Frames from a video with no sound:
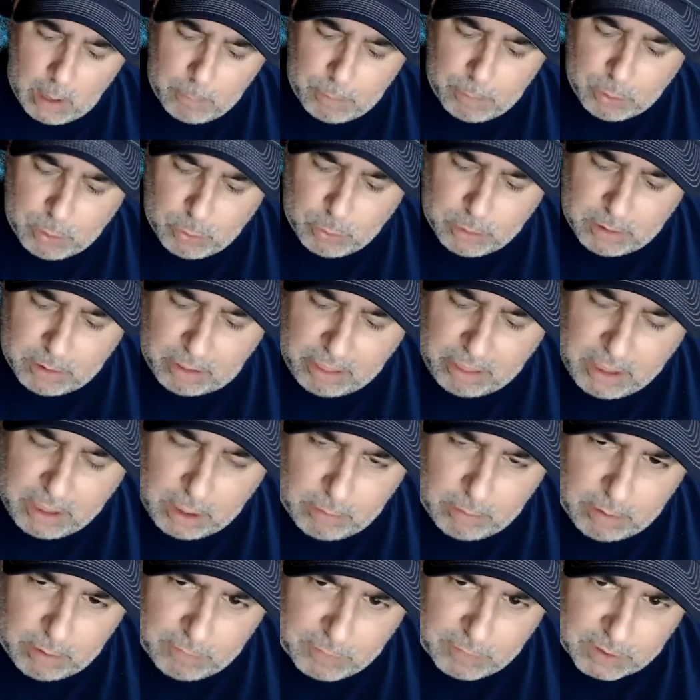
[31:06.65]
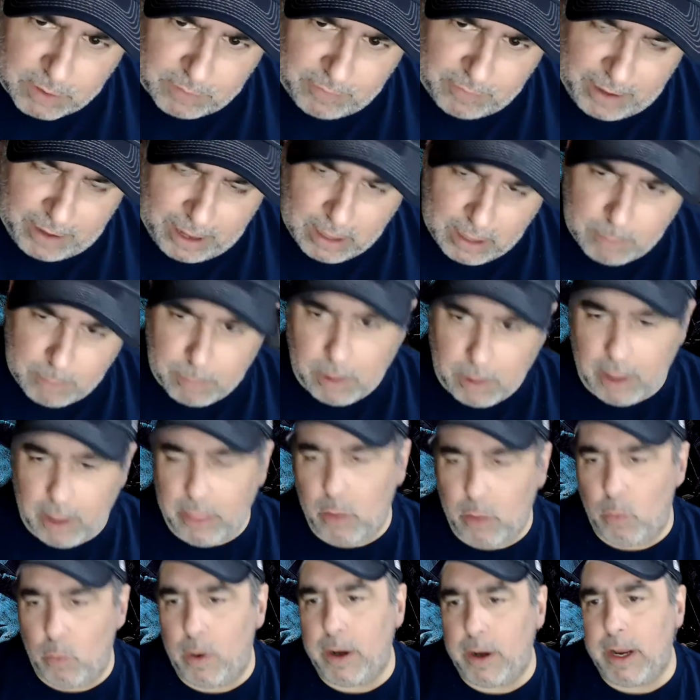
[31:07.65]
between the theory of what's valuable on
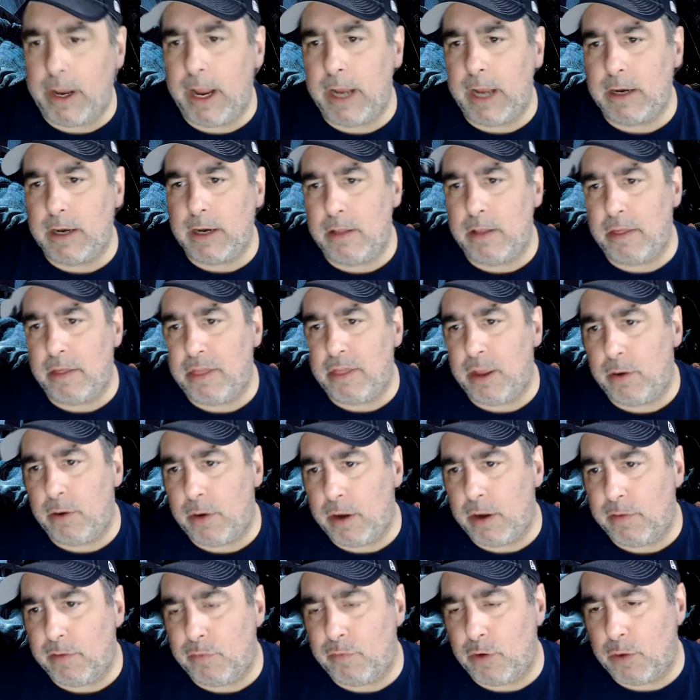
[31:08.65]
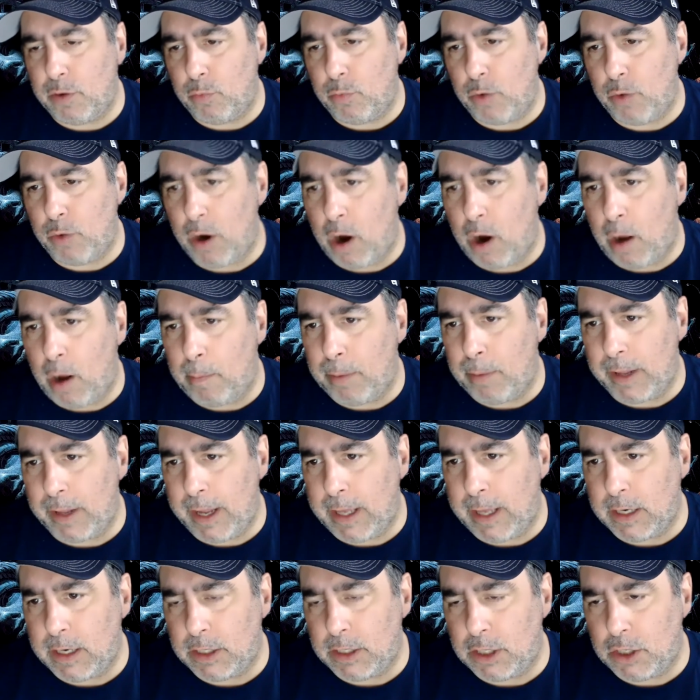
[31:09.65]
the one hand and the theory of what we are
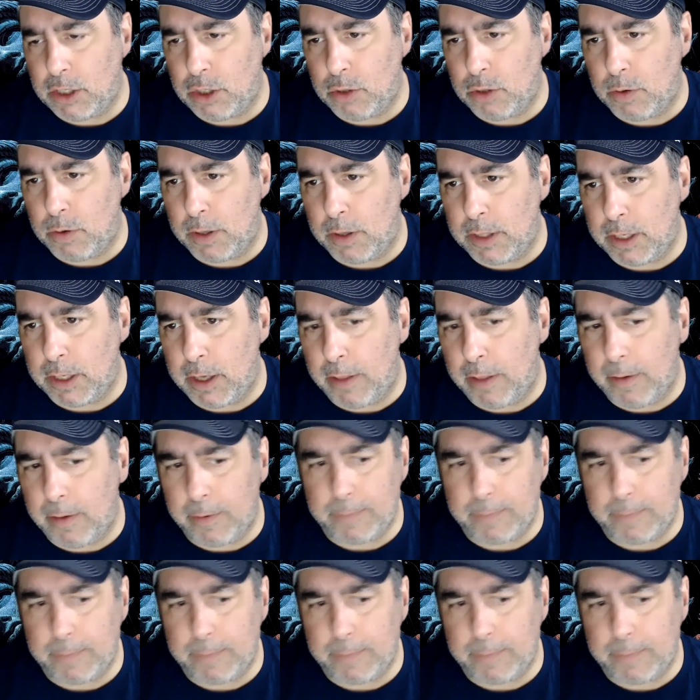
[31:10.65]
obligated to do on the other.